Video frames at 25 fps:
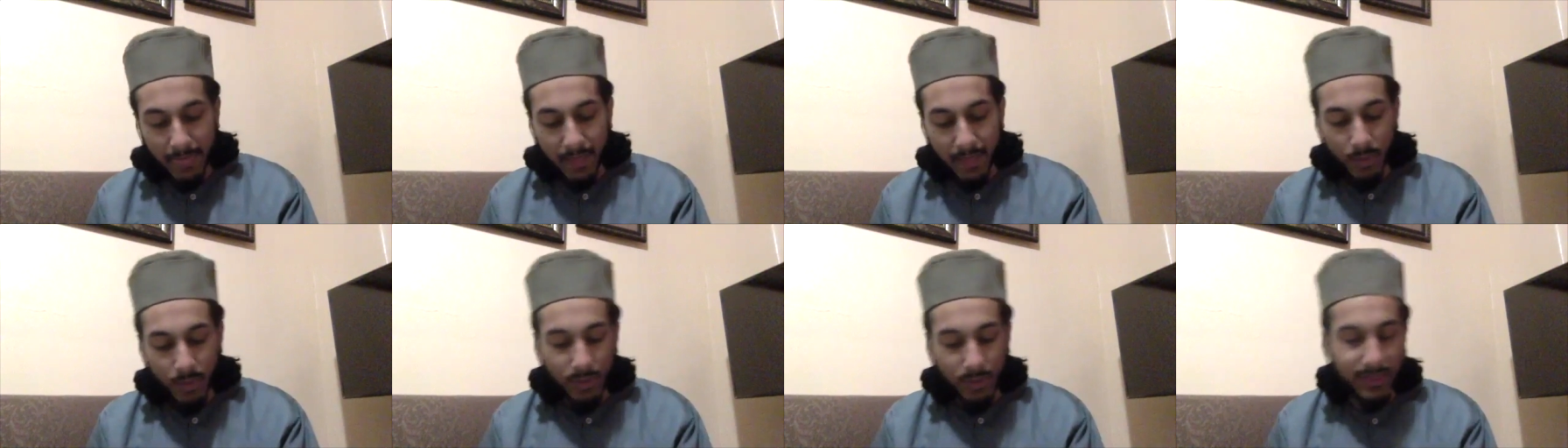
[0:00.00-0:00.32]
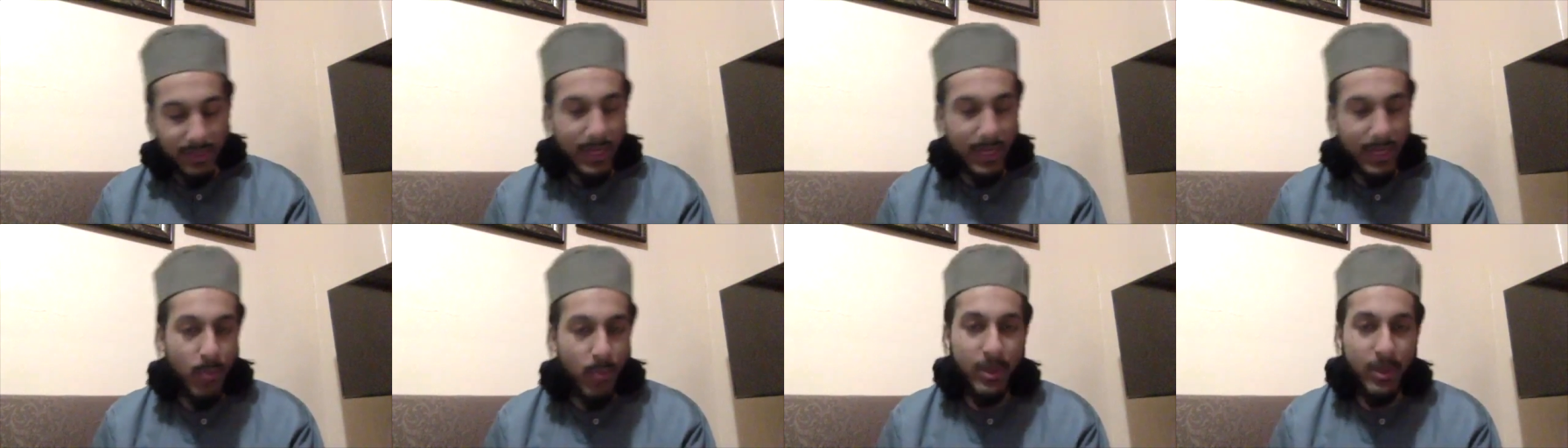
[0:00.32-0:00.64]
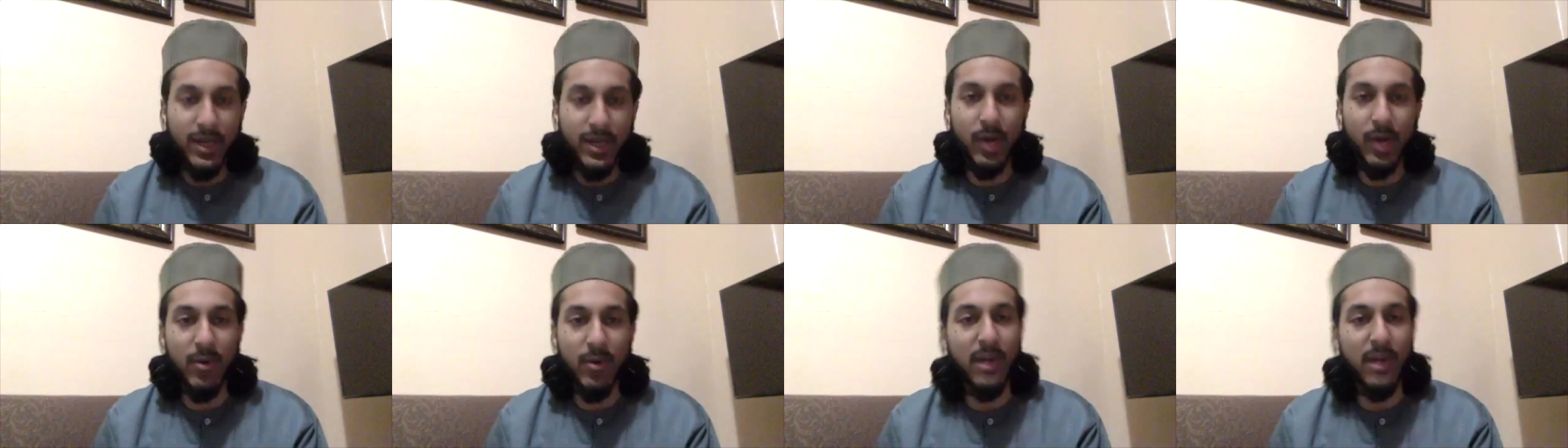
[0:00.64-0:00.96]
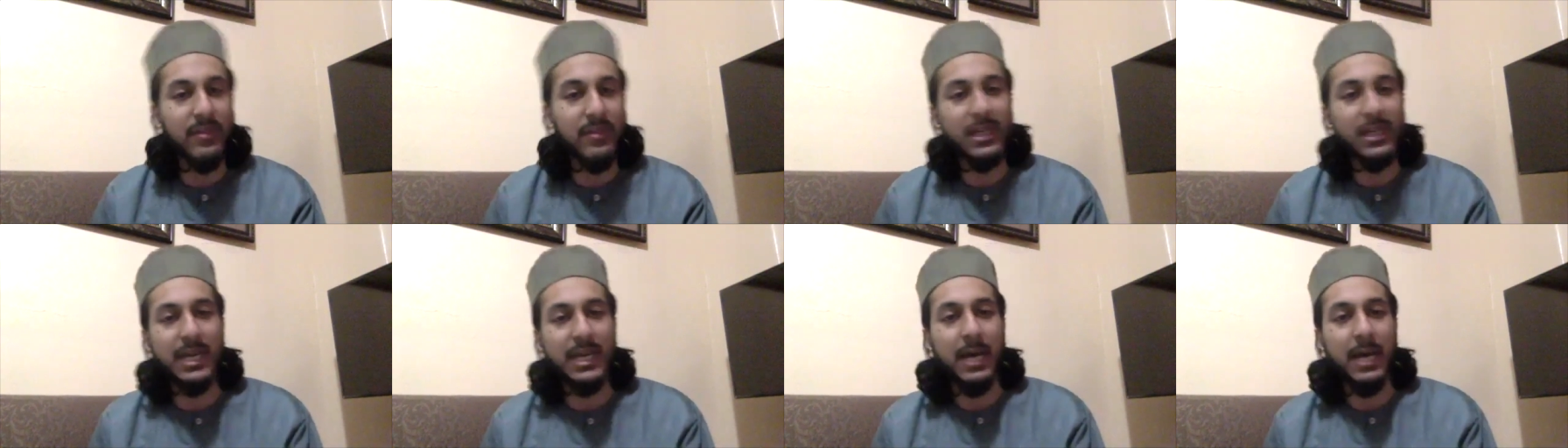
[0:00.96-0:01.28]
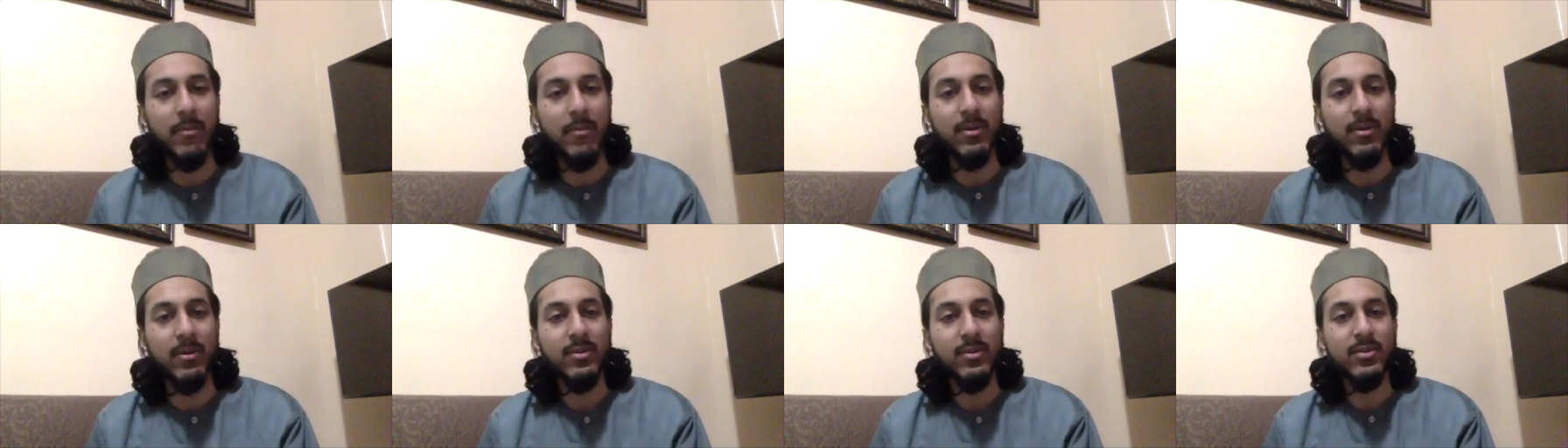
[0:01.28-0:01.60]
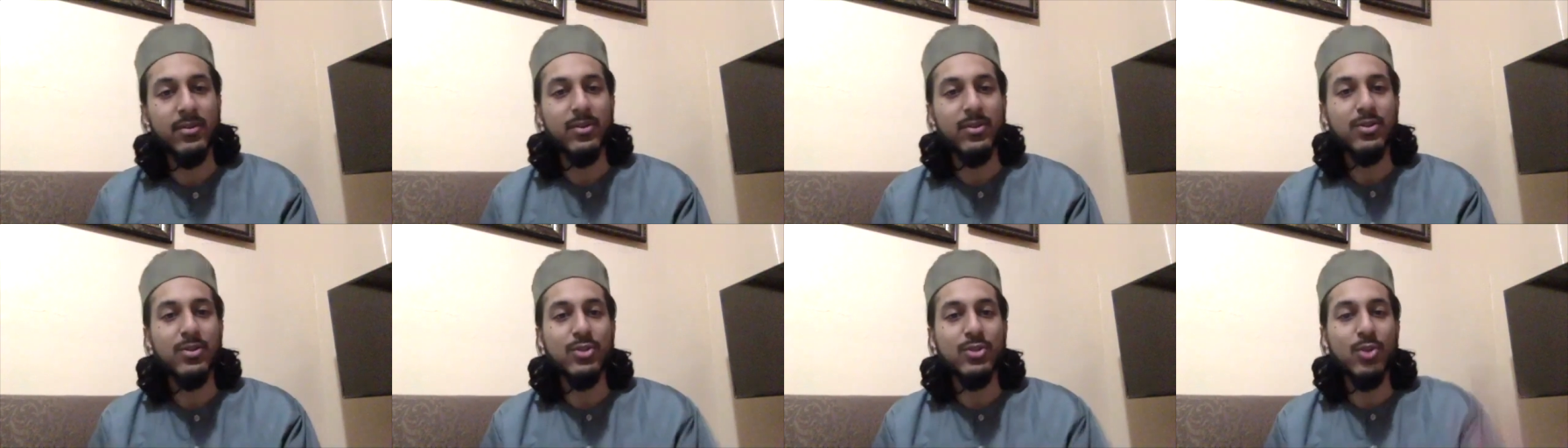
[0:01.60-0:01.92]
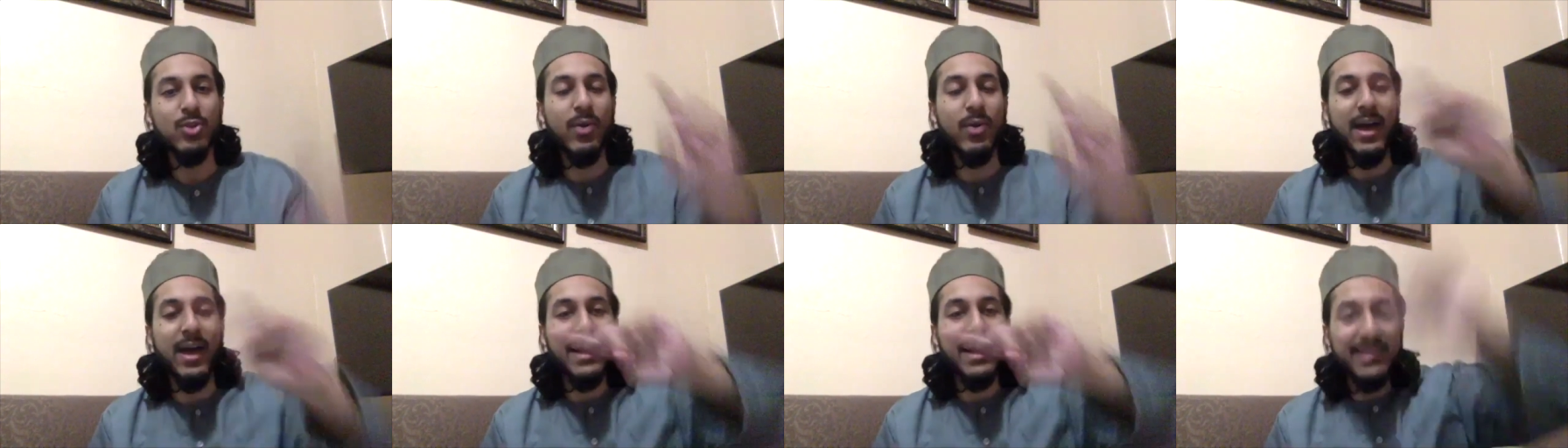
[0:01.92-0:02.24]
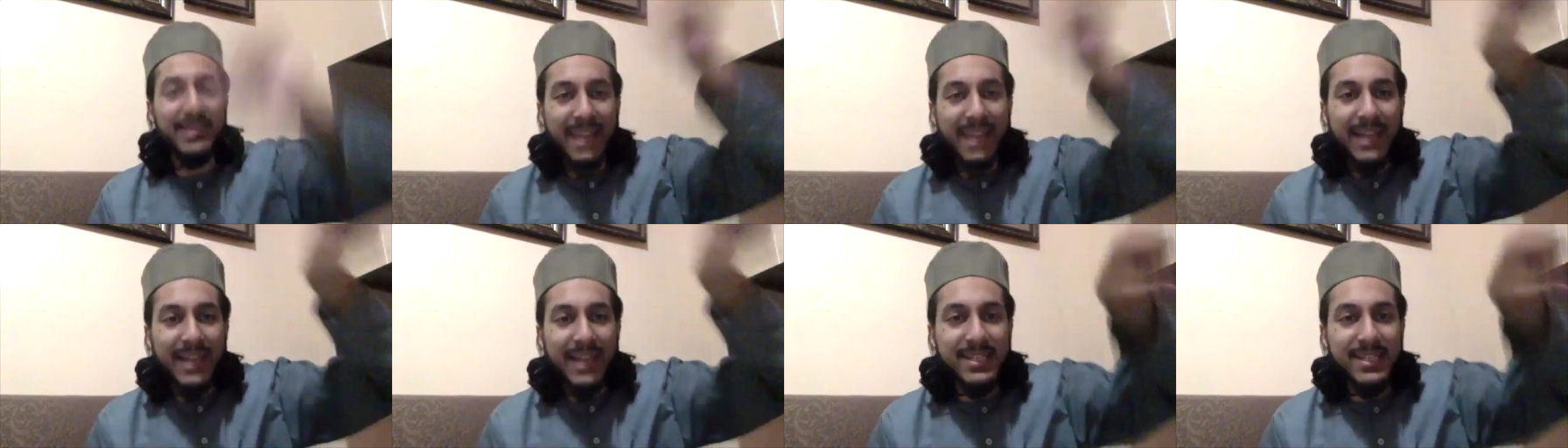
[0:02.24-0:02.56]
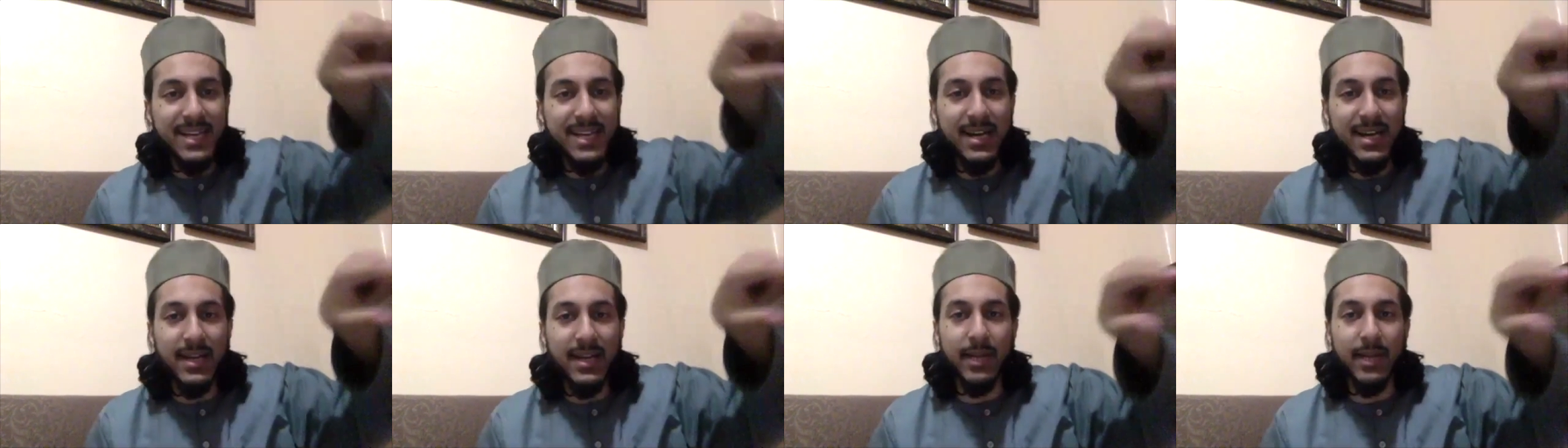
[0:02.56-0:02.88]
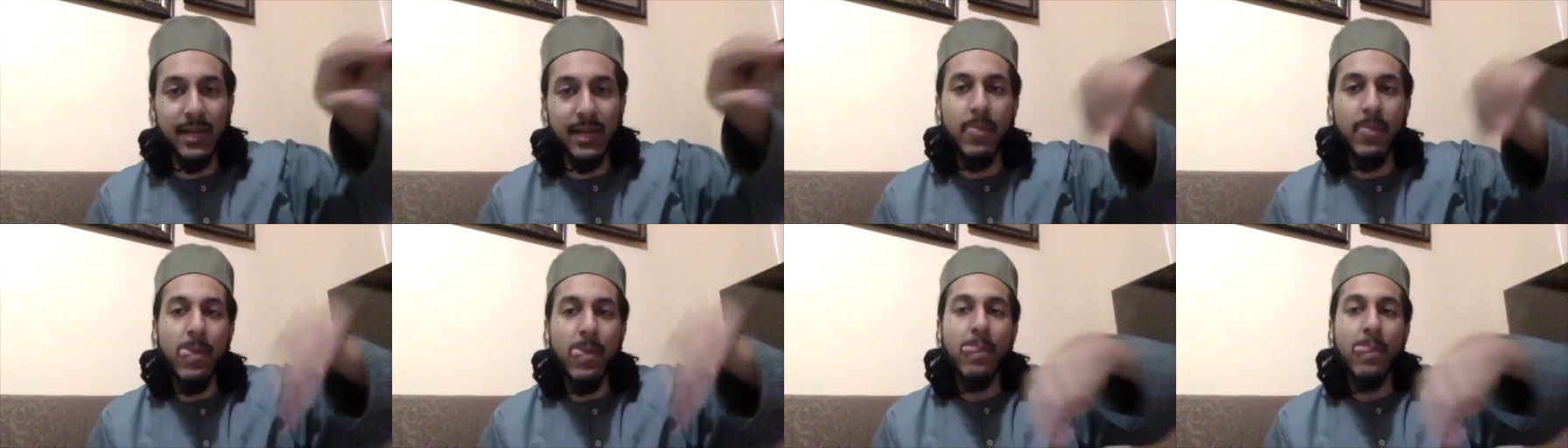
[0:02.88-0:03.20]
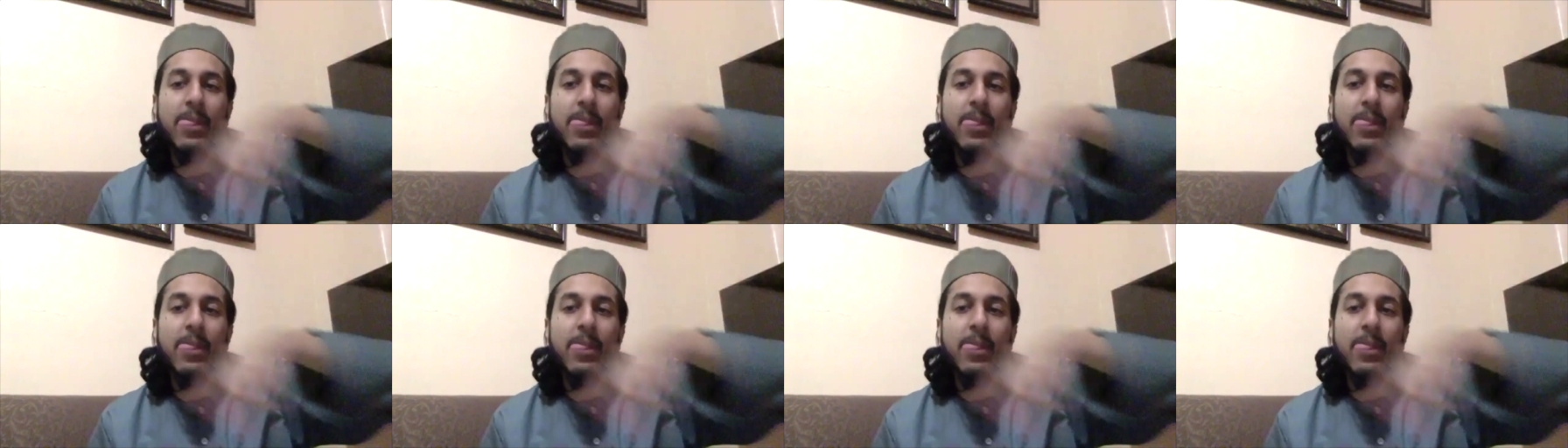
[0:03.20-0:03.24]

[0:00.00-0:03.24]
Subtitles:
when they went around the Kaaba. So at that time,